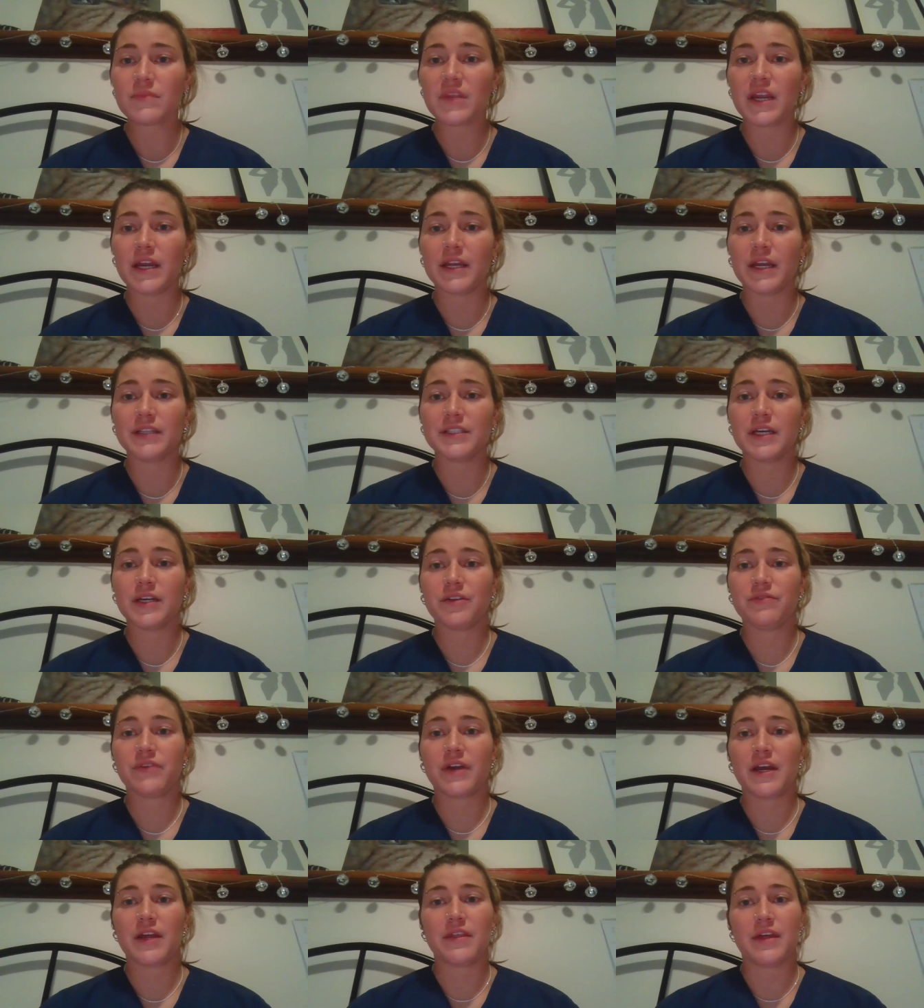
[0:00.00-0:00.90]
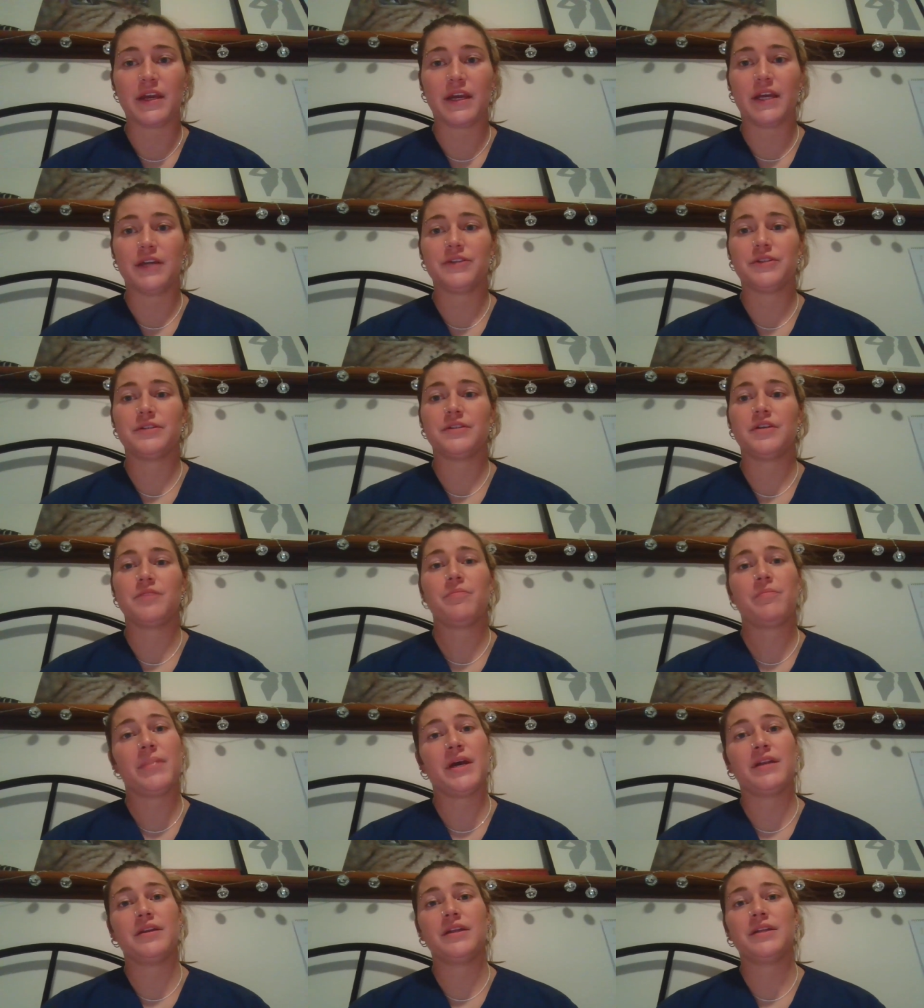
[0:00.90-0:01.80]
And identify the
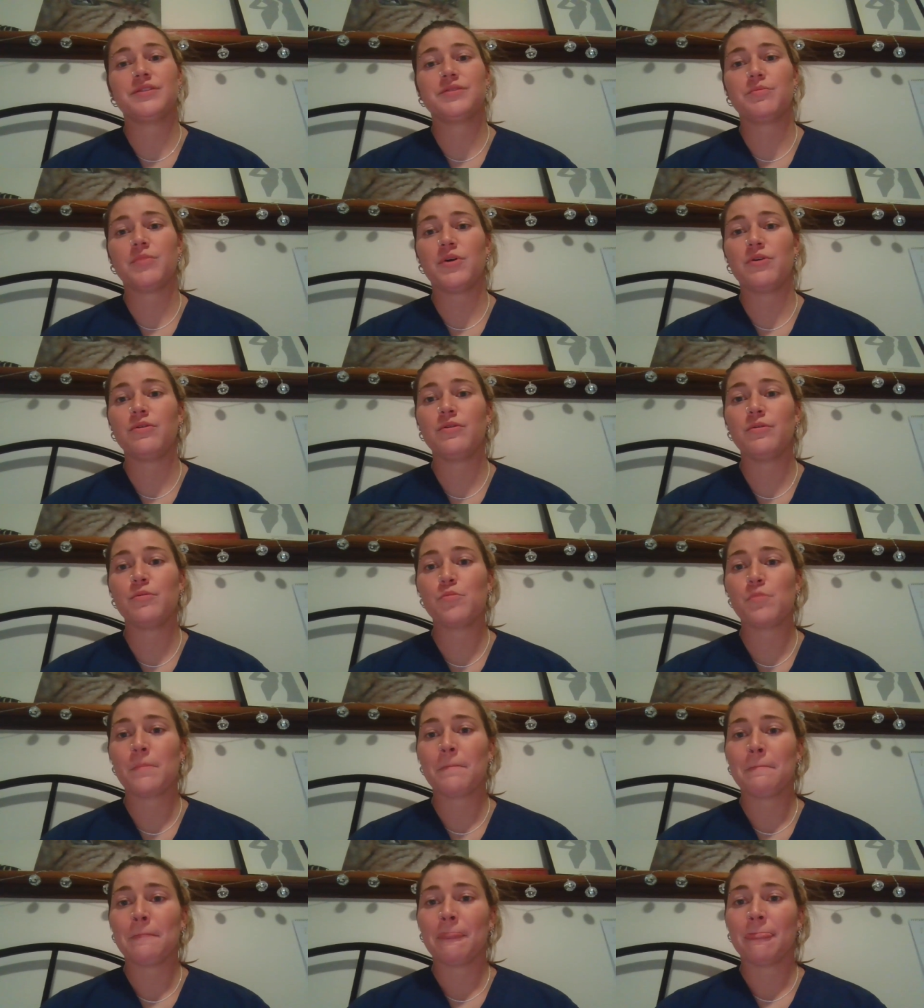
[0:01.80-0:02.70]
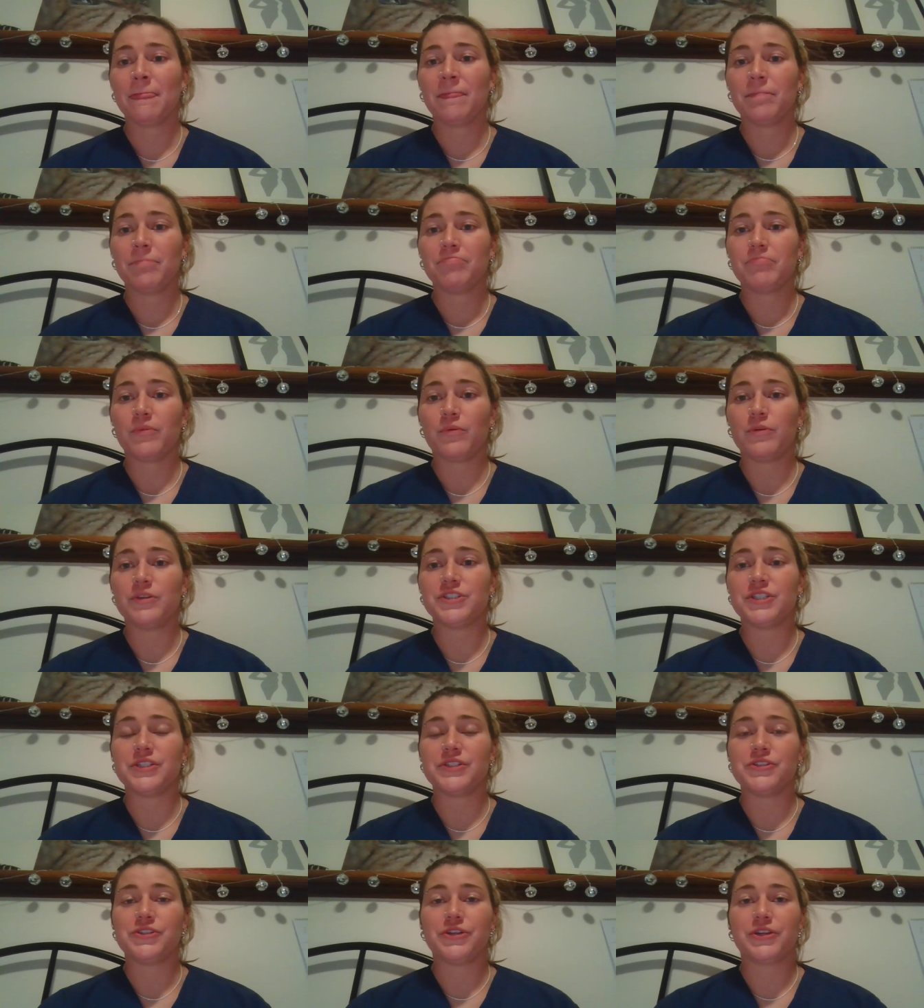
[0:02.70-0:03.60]
interdependence mode, which
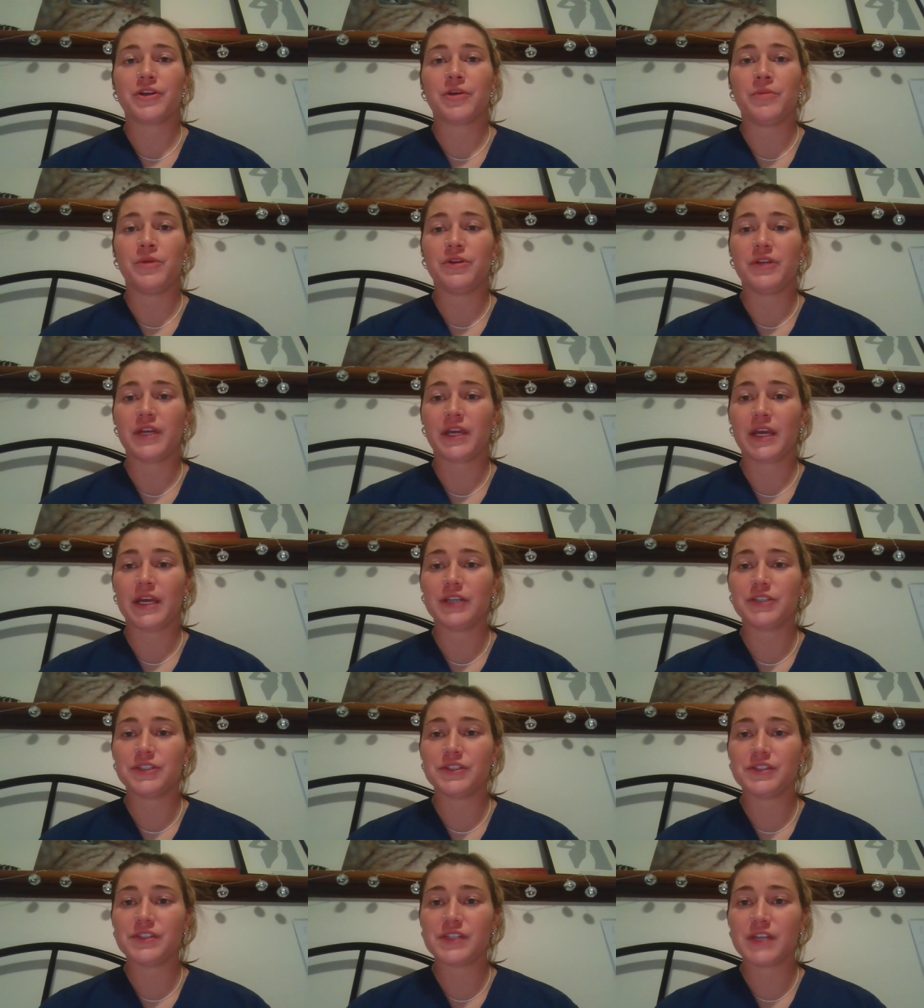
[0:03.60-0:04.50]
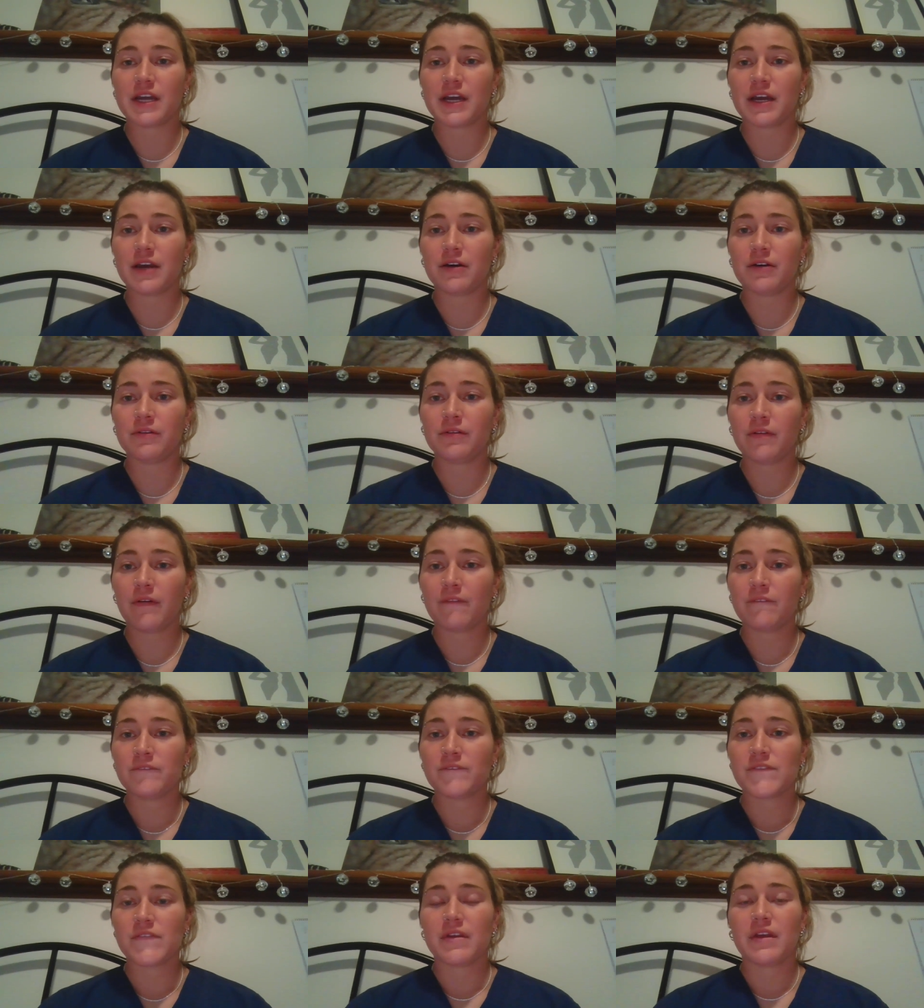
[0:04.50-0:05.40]
is your communication style
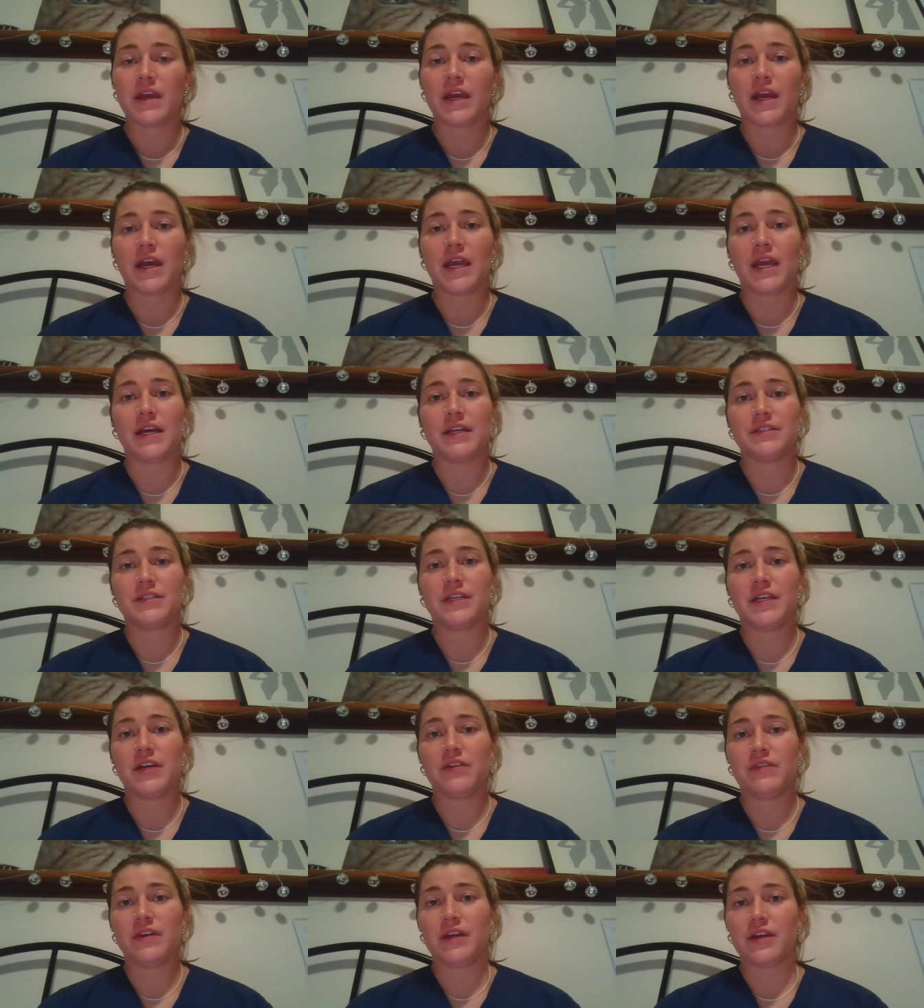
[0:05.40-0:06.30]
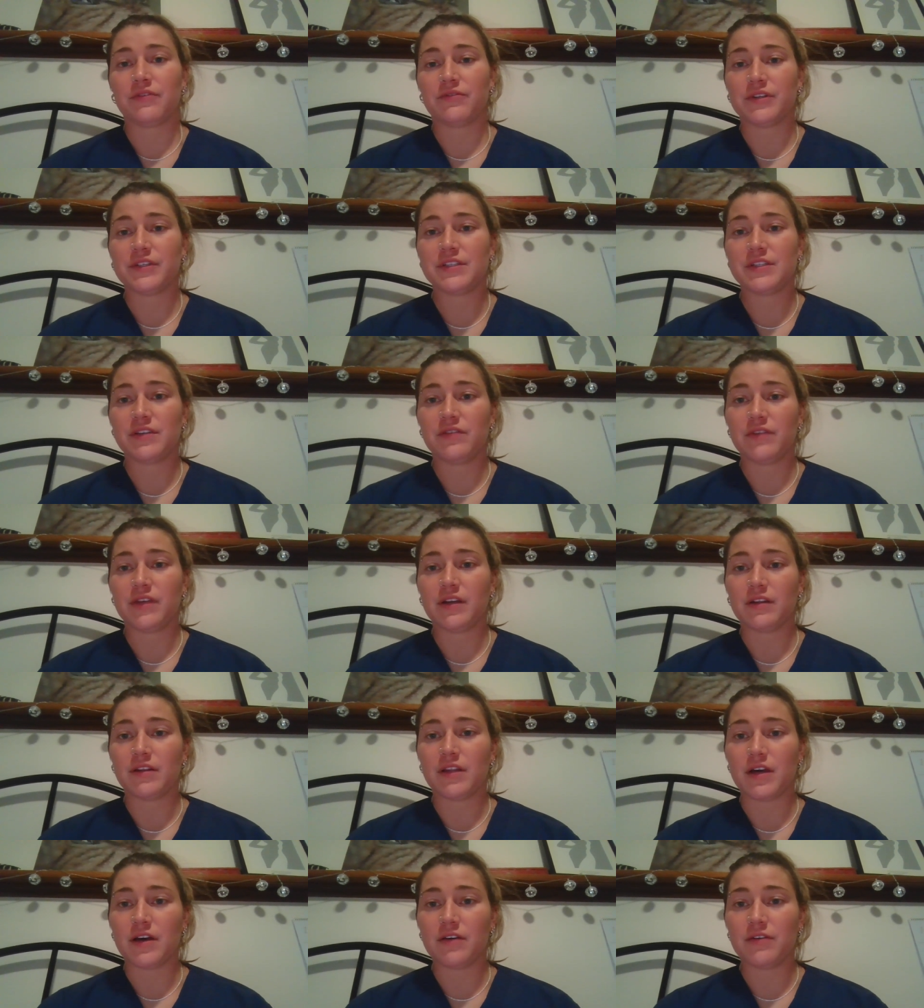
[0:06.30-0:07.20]
and giving and
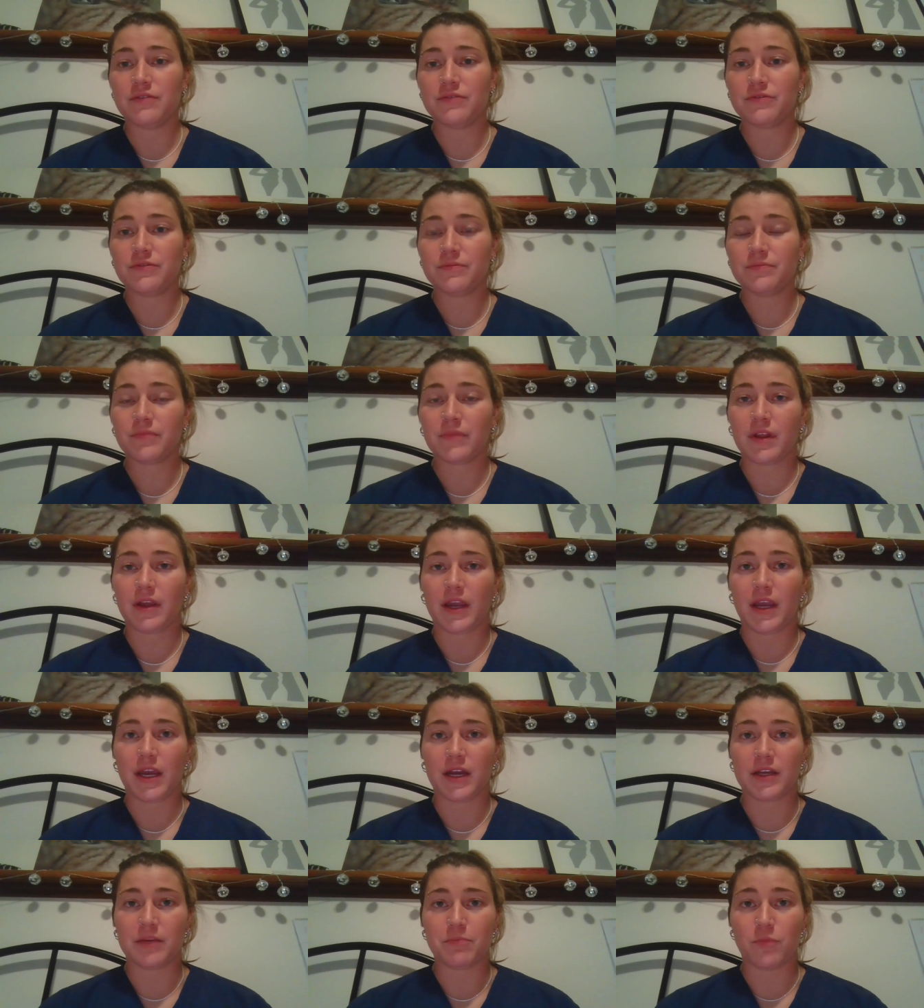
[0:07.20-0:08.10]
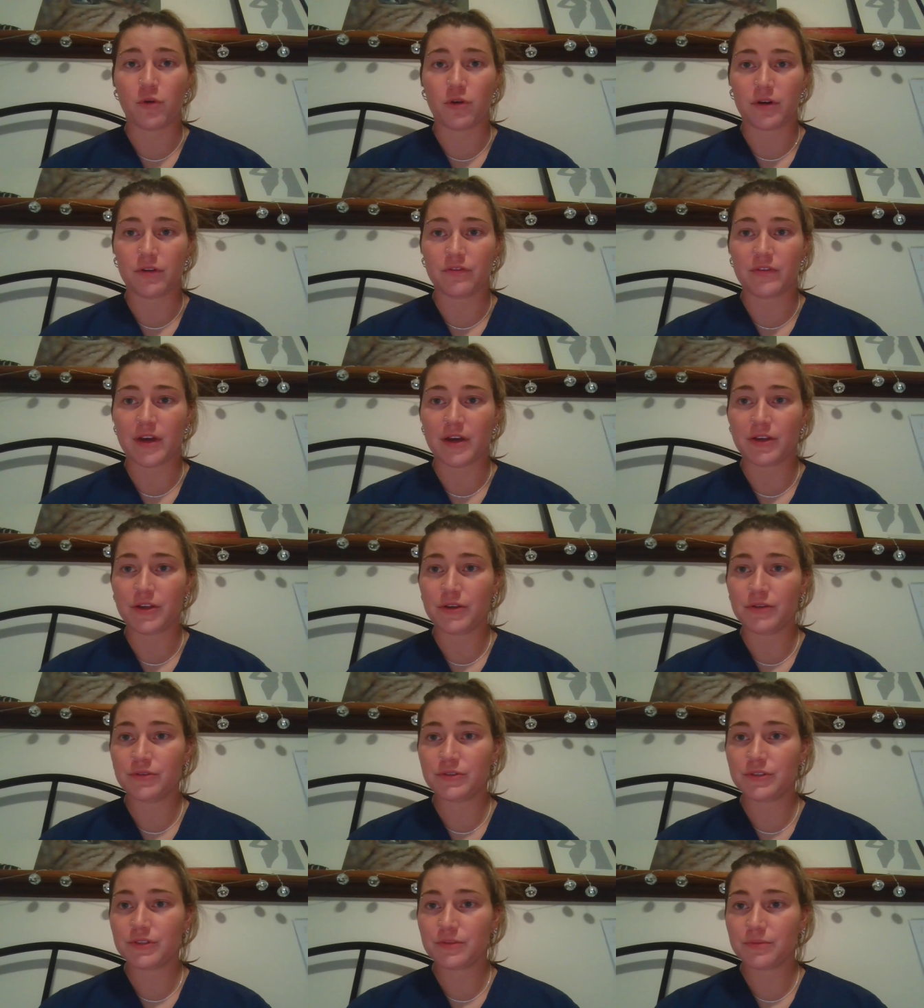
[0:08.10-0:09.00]
receiving love and moral
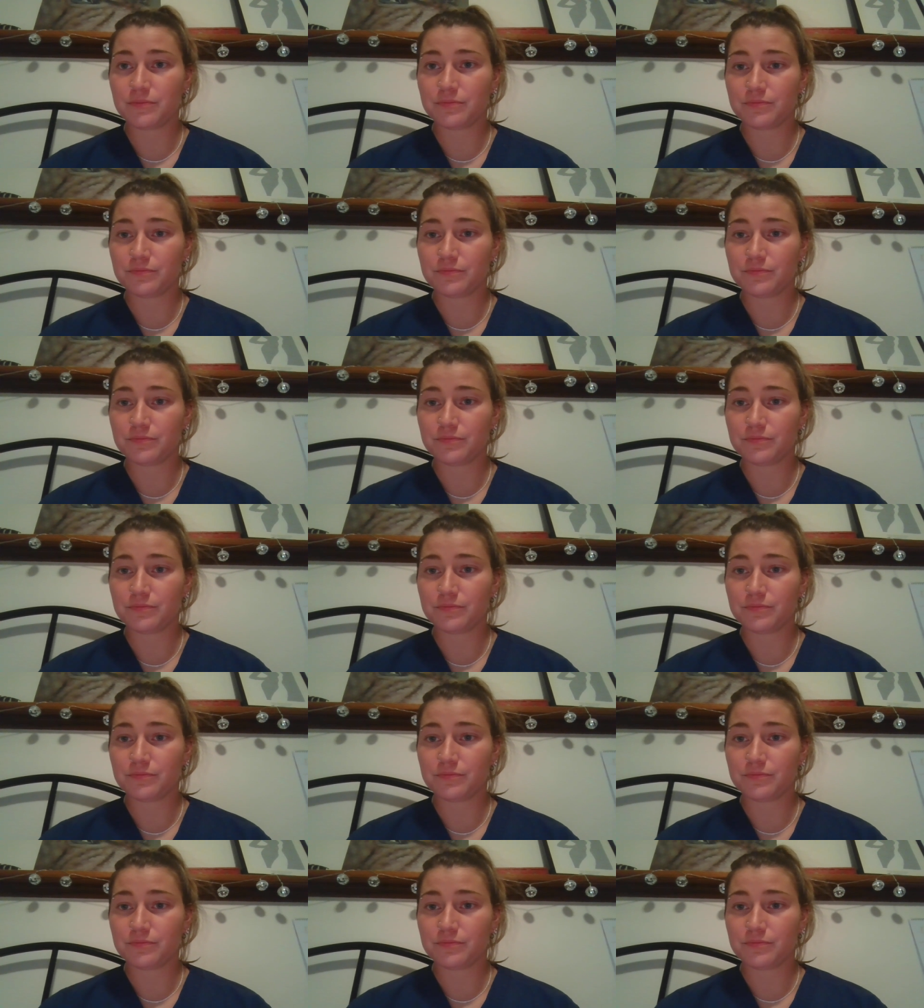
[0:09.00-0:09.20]
values.